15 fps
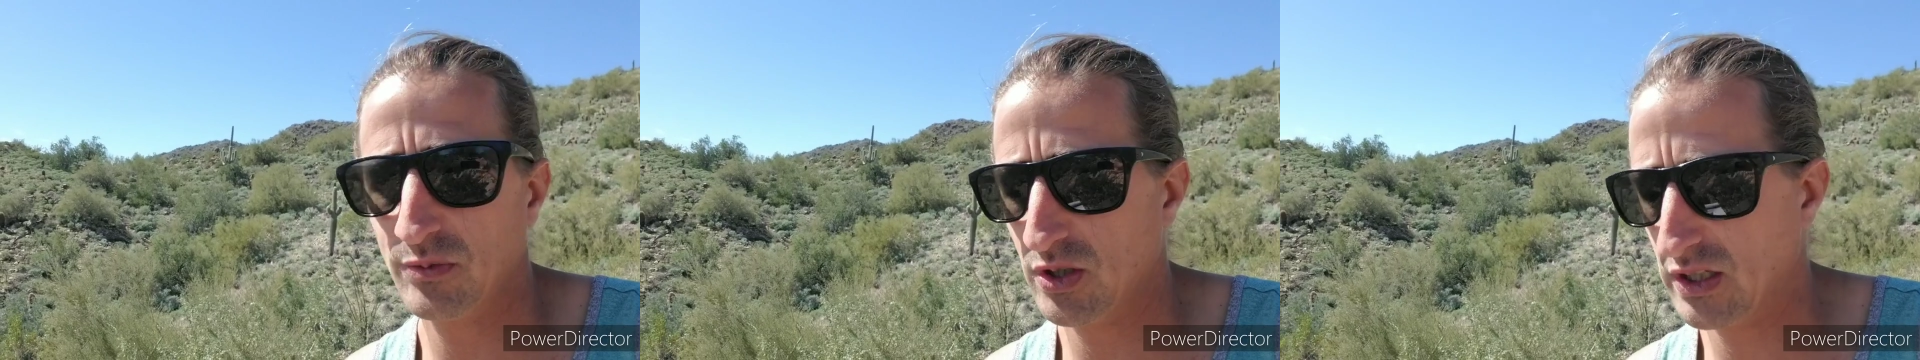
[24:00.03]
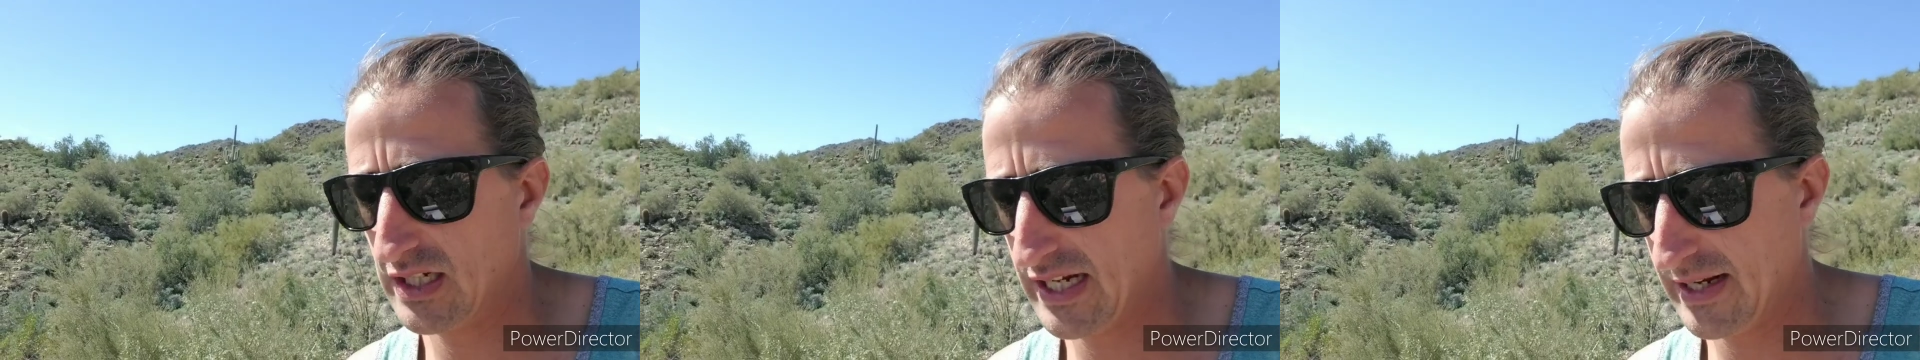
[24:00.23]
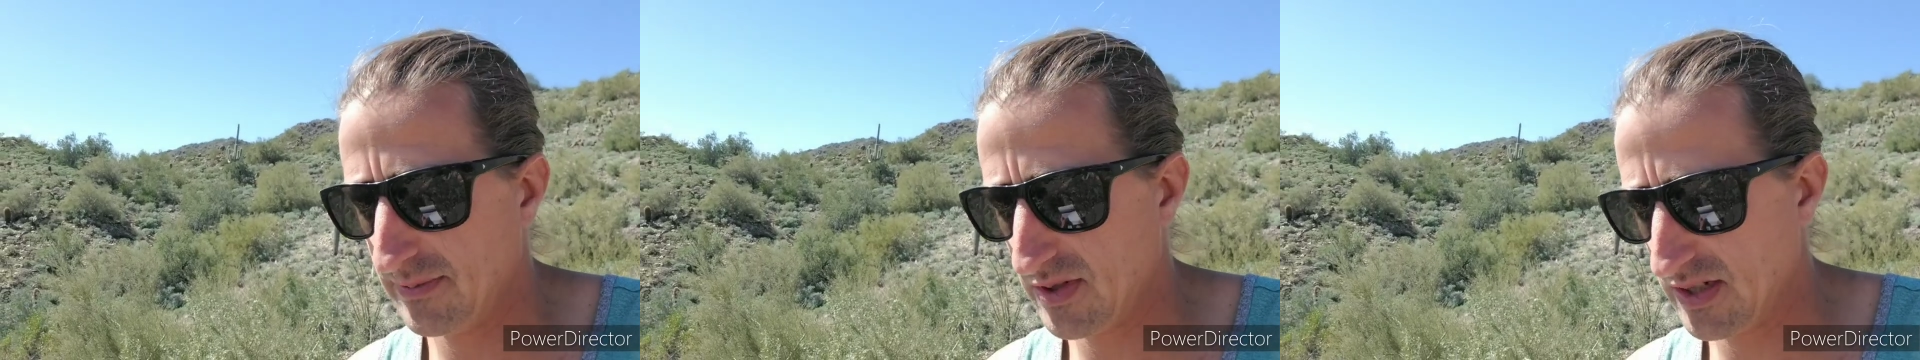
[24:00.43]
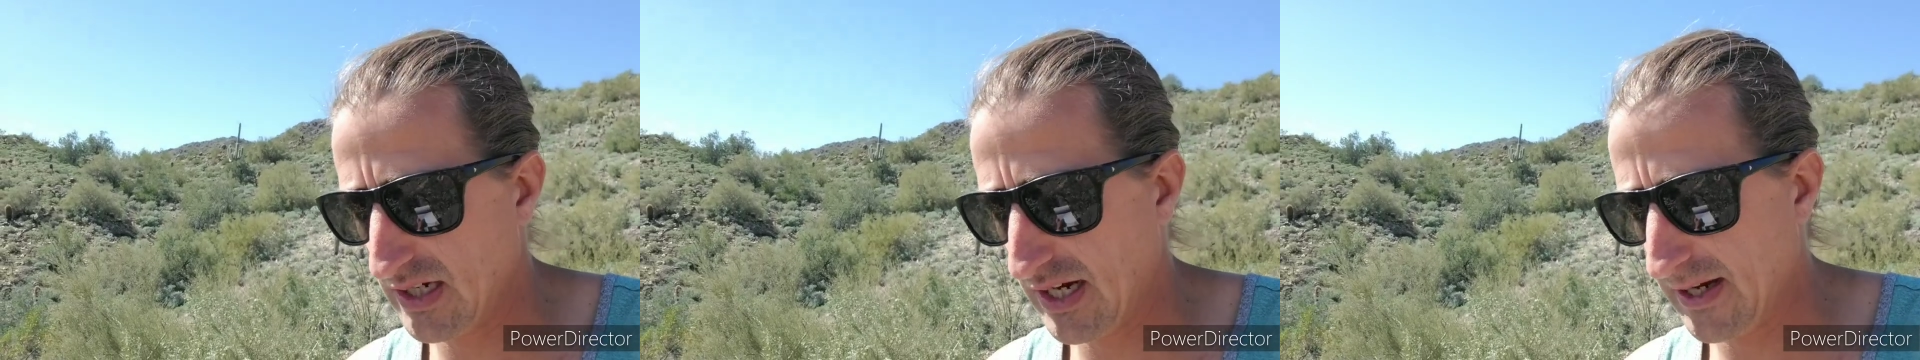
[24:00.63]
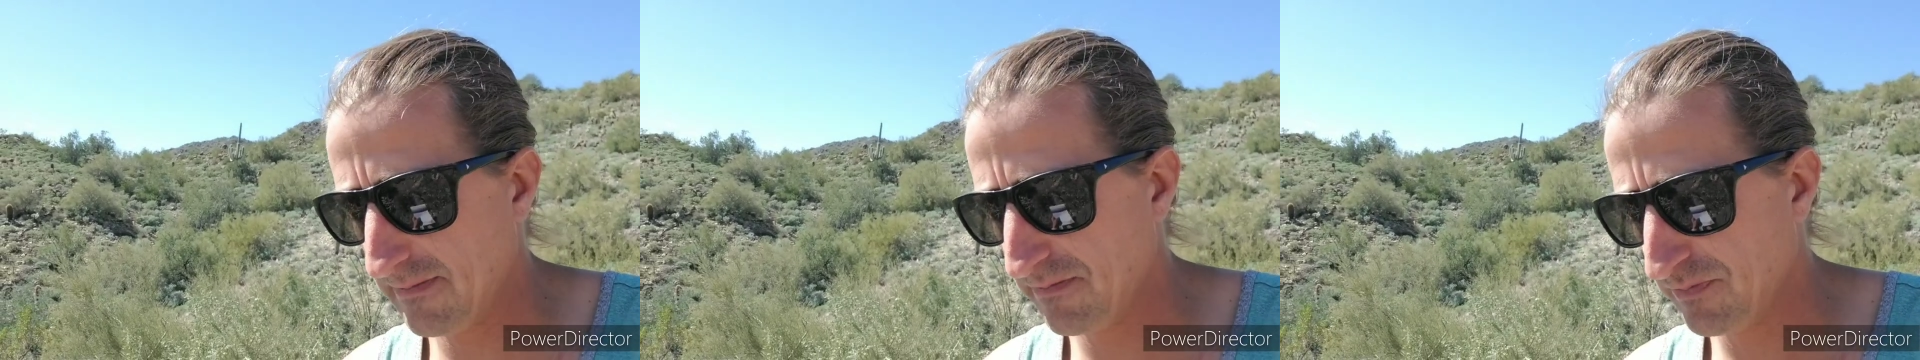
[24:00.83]
from your
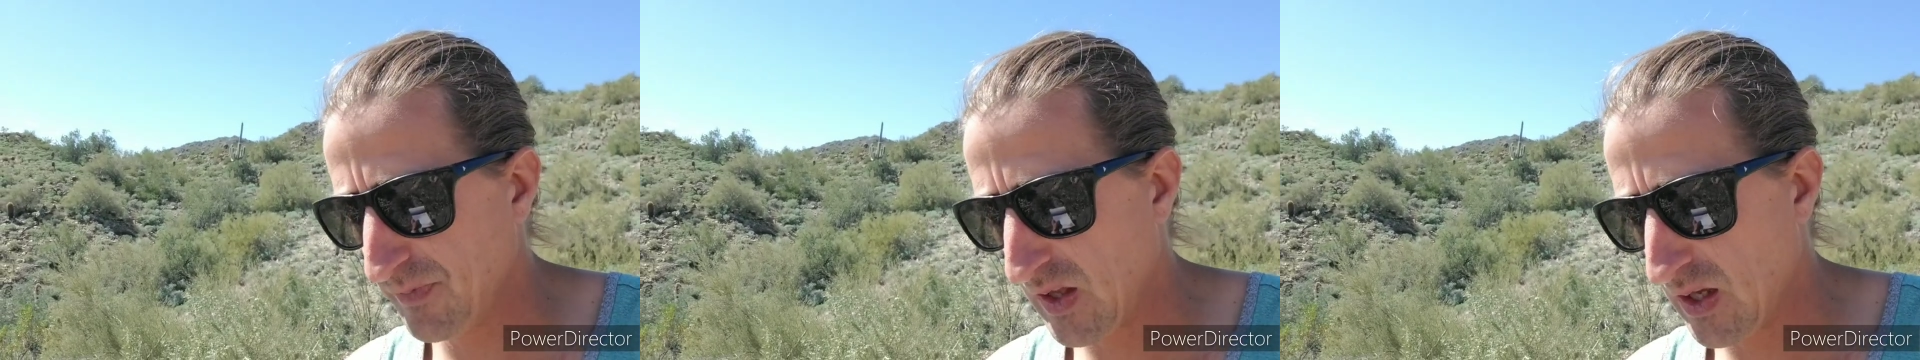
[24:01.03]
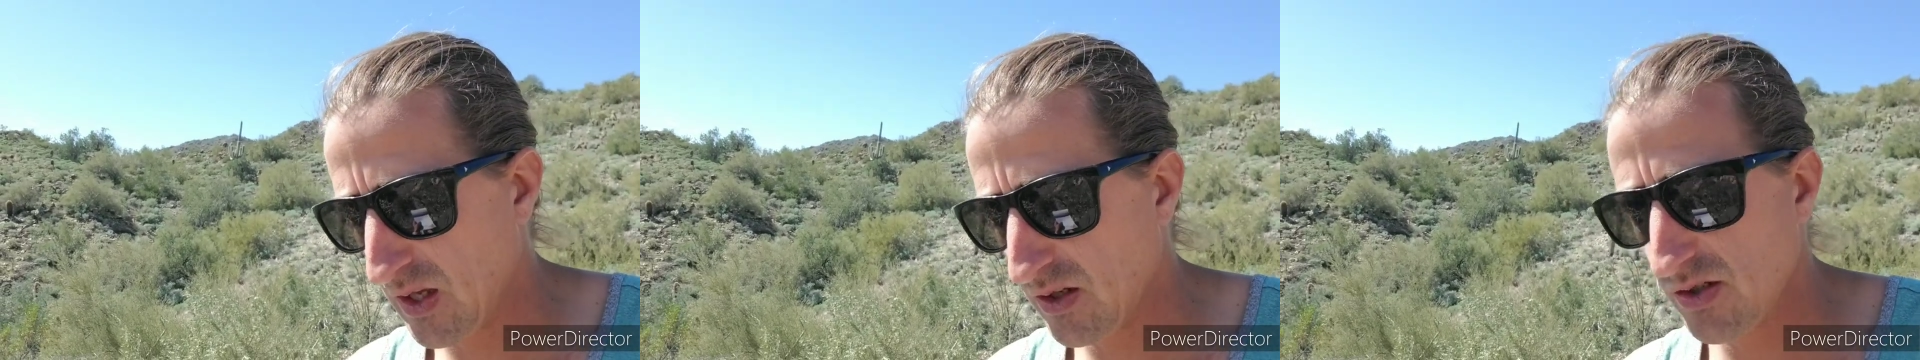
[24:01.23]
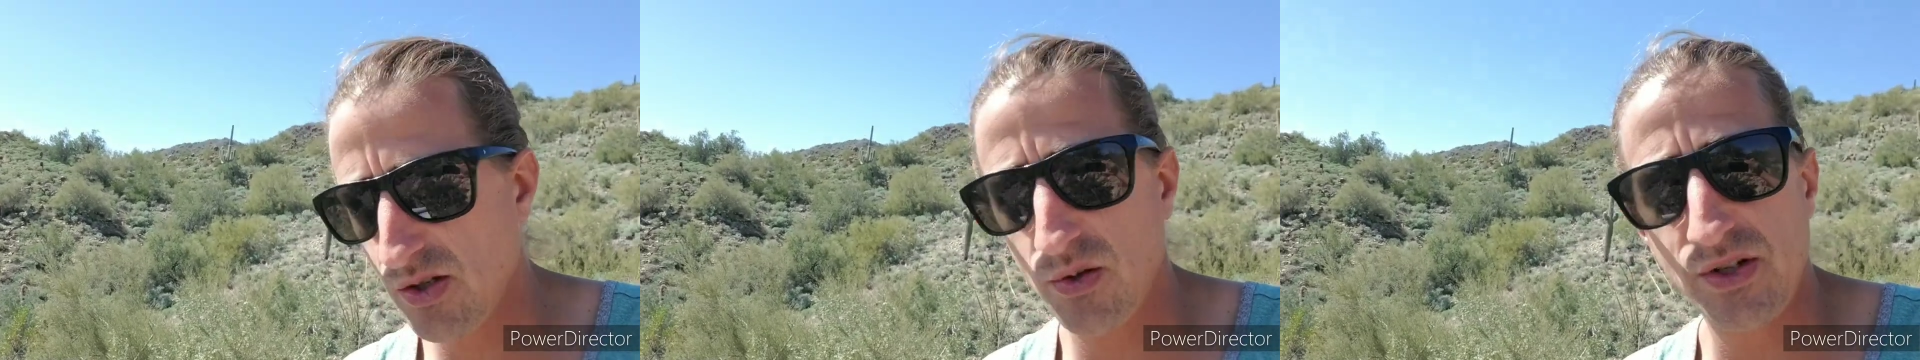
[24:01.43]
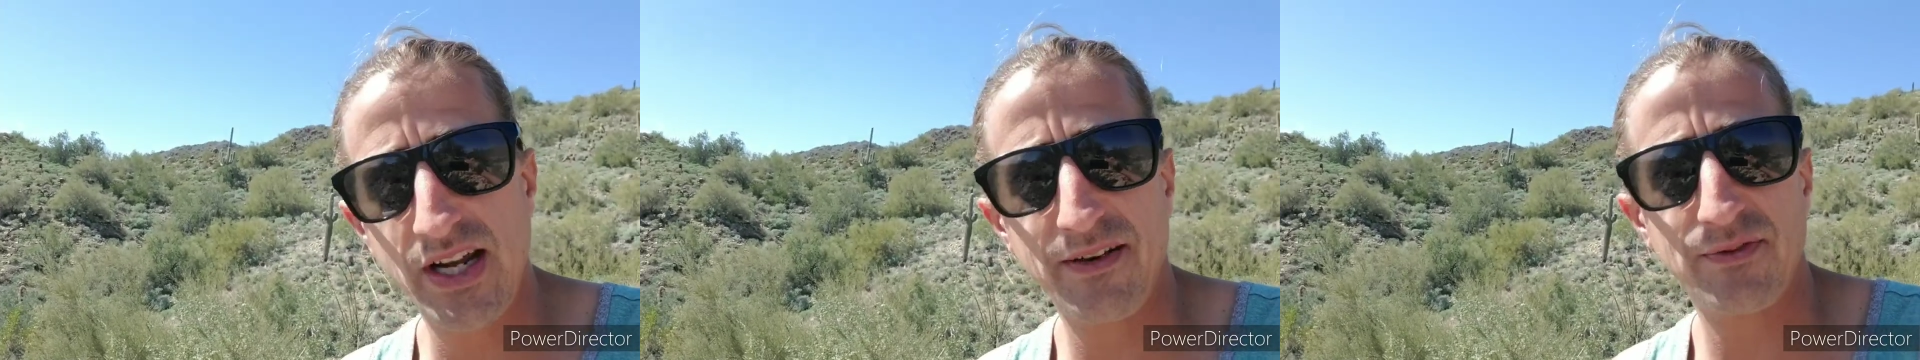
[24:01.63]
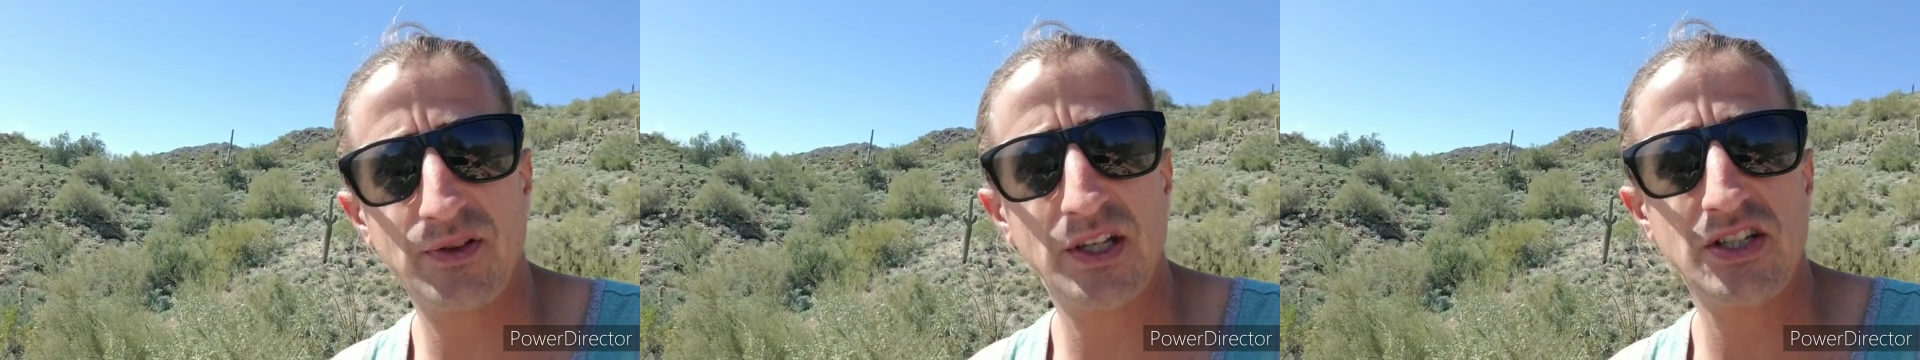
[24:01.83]
campsite. So
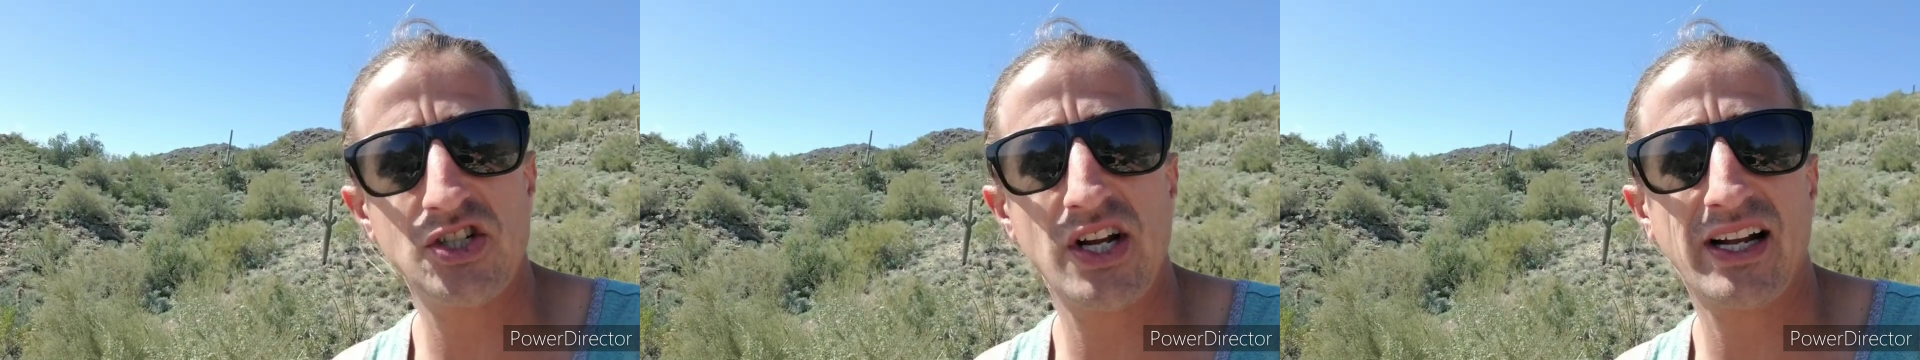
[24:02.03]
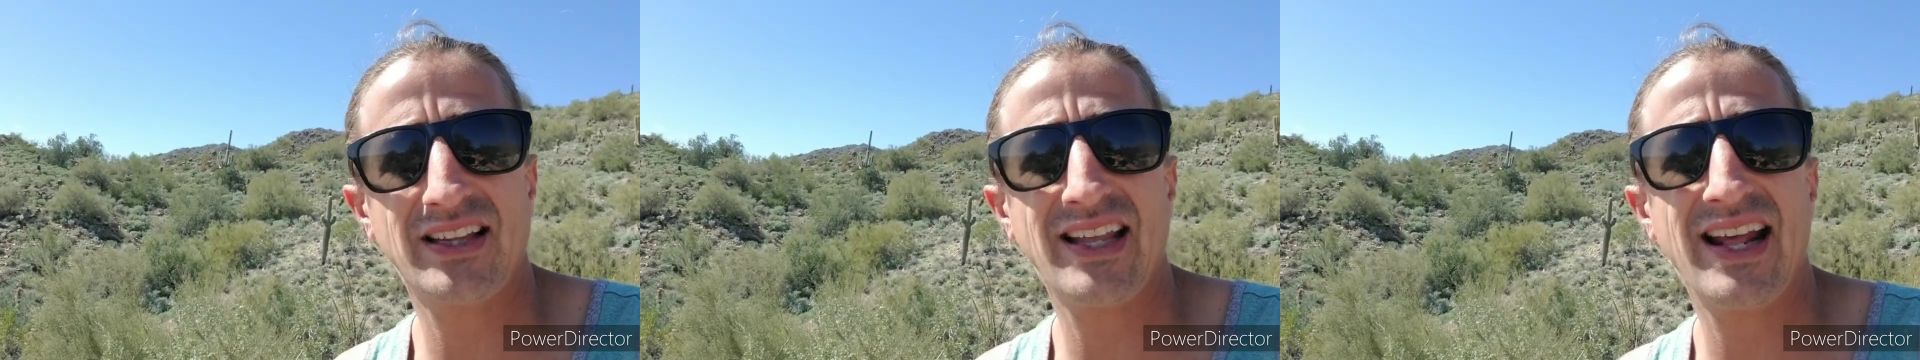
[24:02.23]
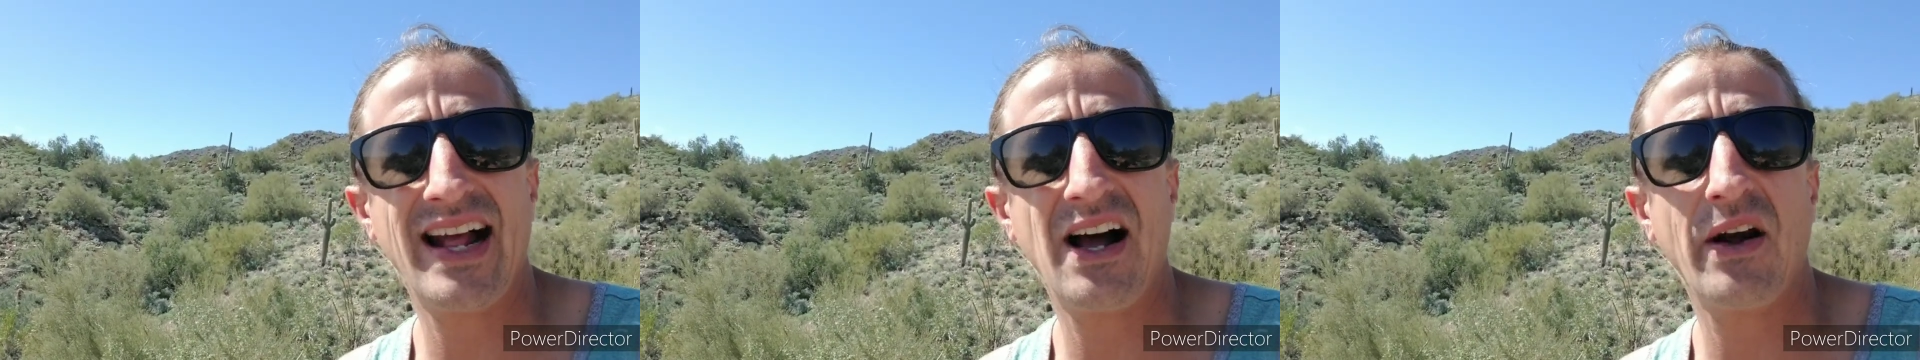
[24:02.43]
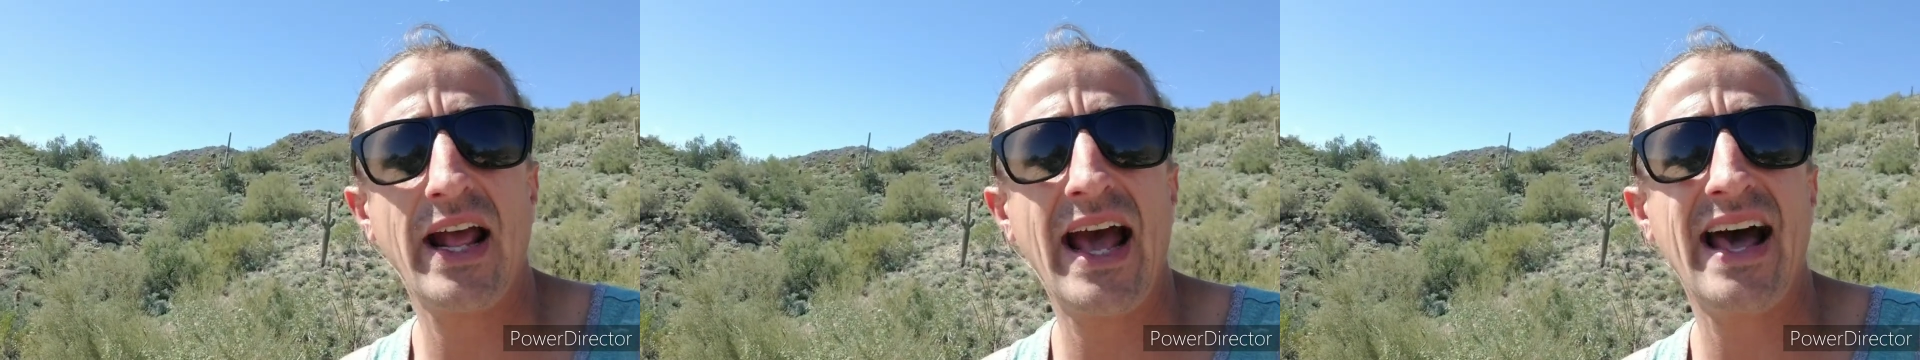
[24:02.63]
definitely check that out.